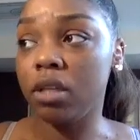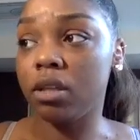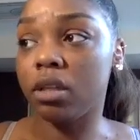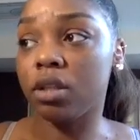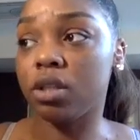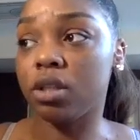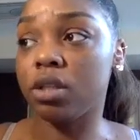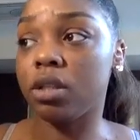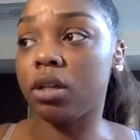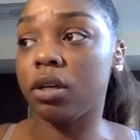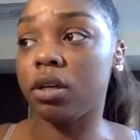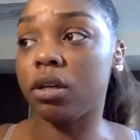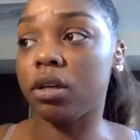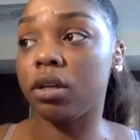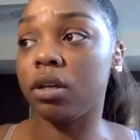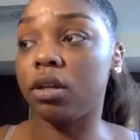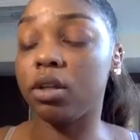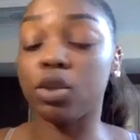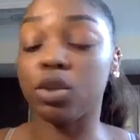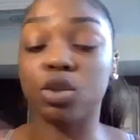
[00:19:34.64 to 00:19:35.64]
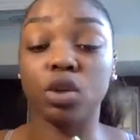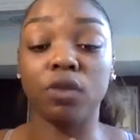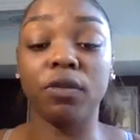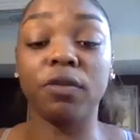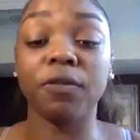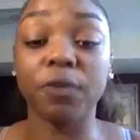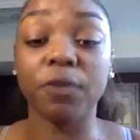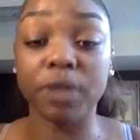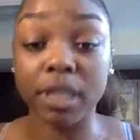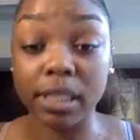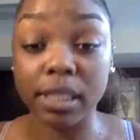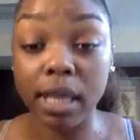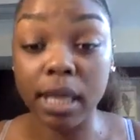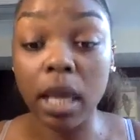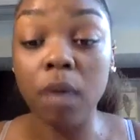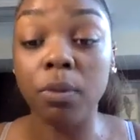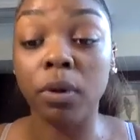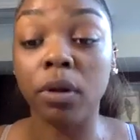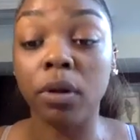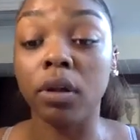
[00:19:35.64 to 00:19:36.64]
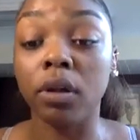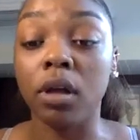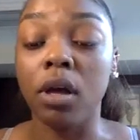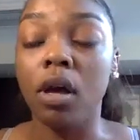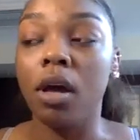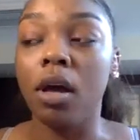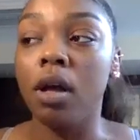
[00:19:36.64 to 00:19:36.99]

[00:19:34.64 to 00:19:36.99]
this, the, the server for this table.